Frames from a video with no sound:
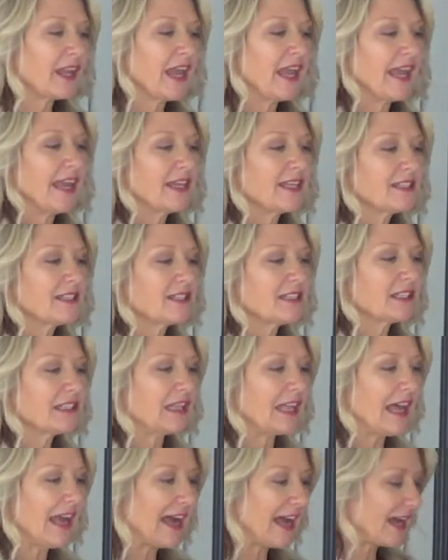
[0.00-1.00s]
And
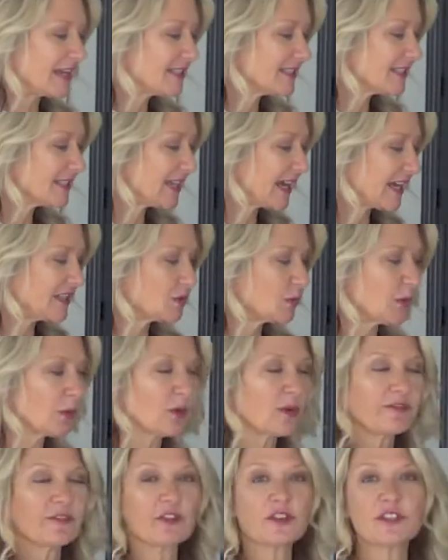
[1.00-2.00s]
last, as we
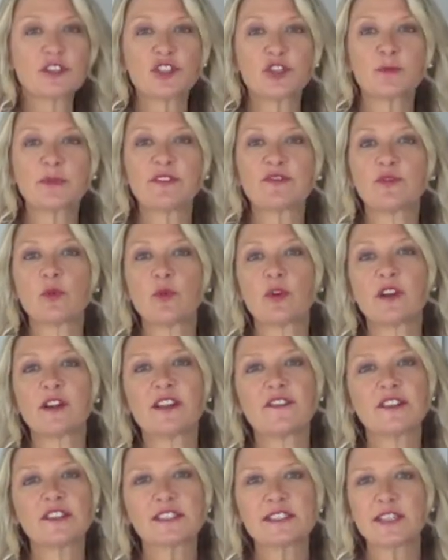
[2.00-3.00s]
were referring to before,
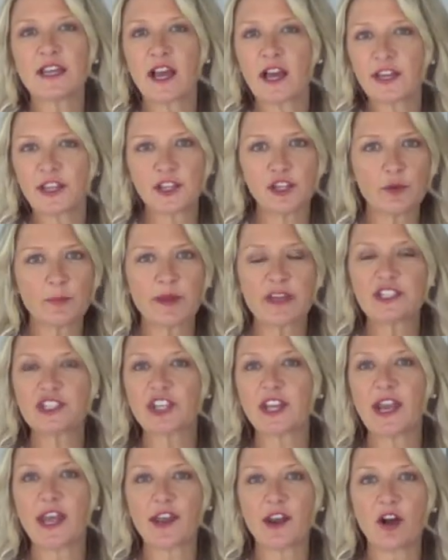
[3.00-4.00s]
if it's not in your
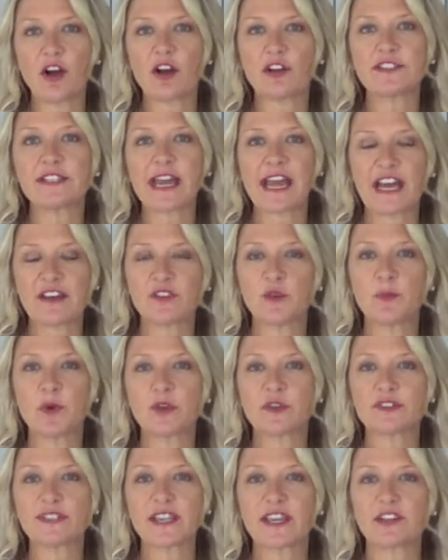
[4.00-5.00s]
budget at all to have a
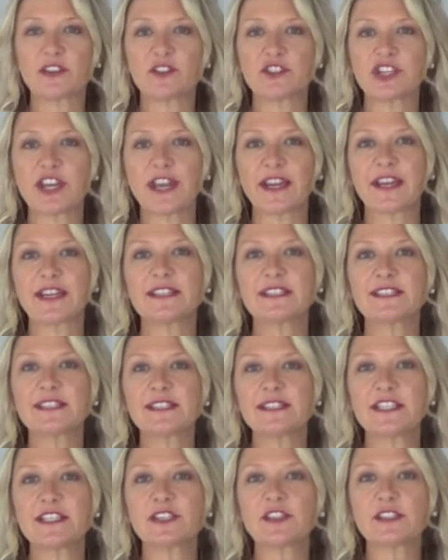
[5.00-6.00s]
motorcycle jacket,
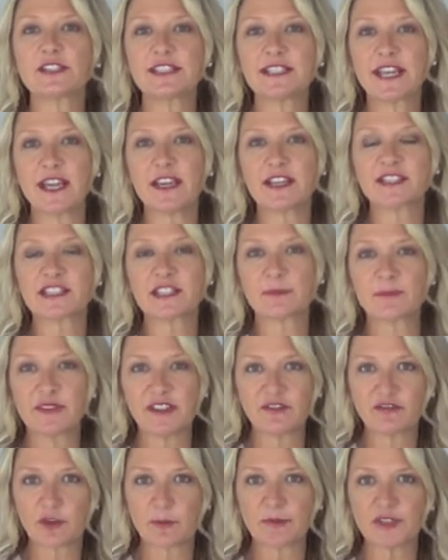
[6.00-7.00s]
still take
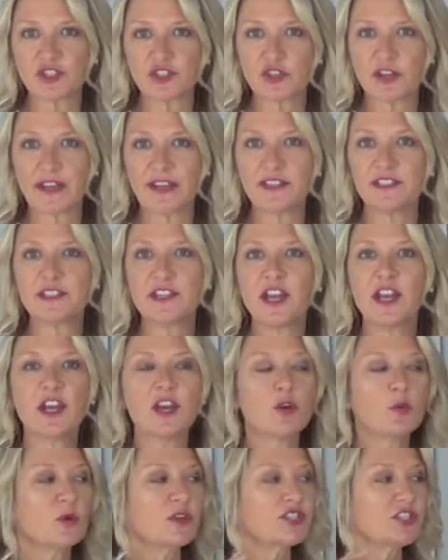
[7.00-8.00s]
something from the trend,
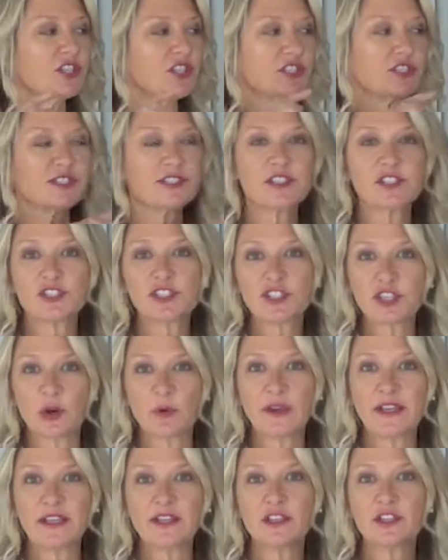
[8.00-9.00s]
which is
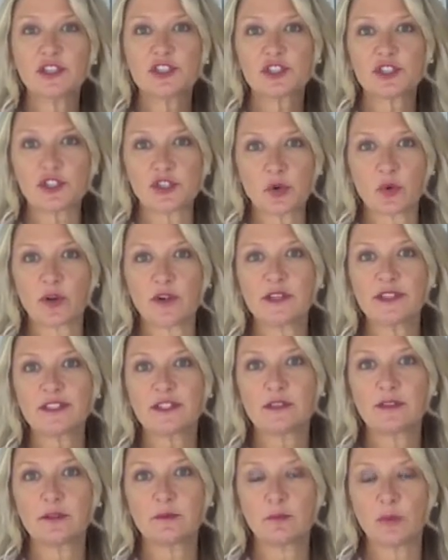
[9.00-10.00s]
showing short
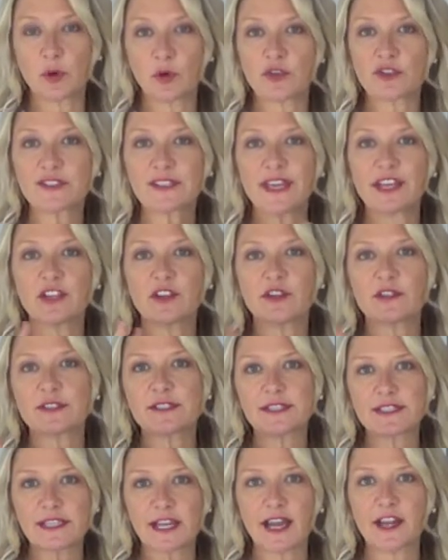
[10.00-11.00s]
motorcycle
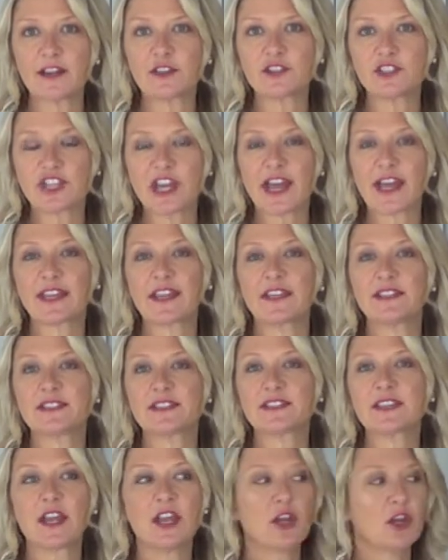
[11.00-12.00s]
style
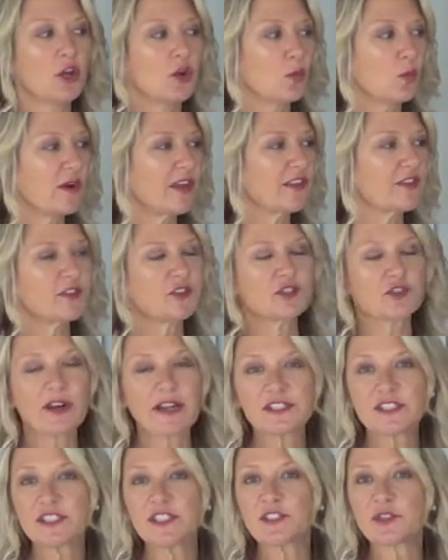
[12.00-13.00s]
jackets with
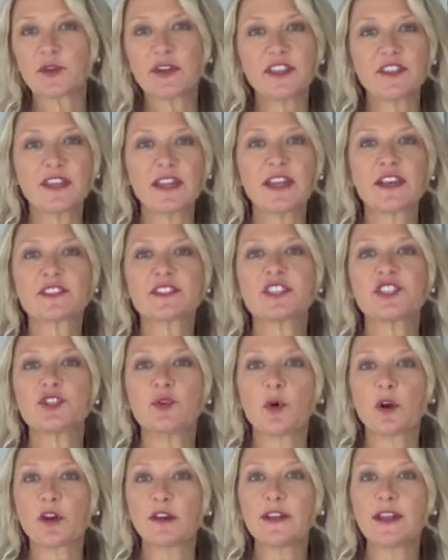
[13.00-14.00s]
dresses or anything else that
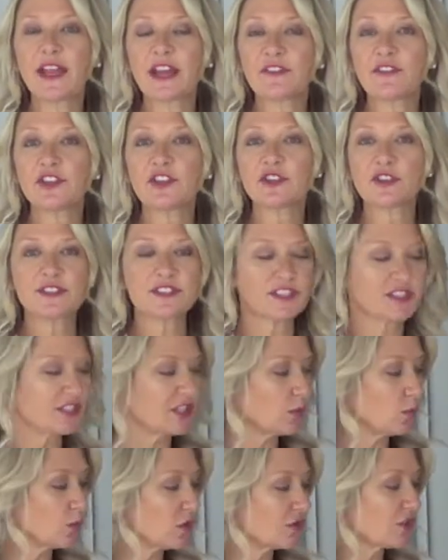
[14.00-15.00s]
you already have in your
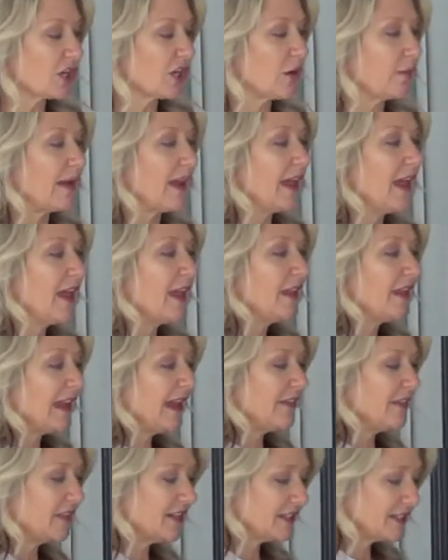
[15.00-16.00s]
existing wardrobe.
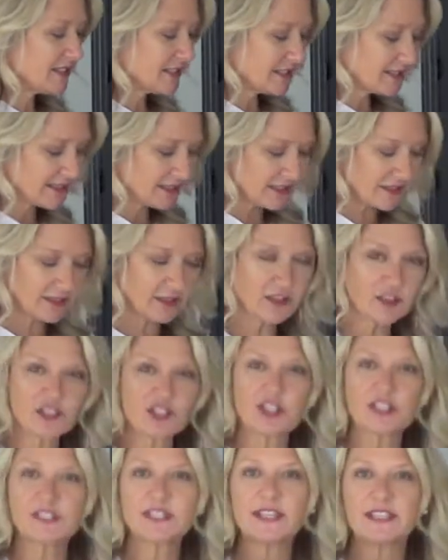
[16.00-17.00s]
And this is
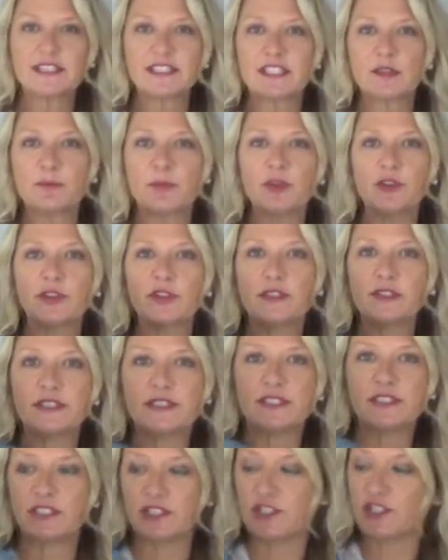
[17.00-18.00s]
just a simple
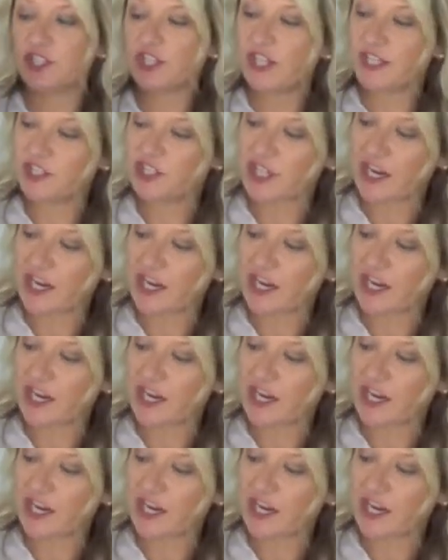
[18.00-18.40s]
jean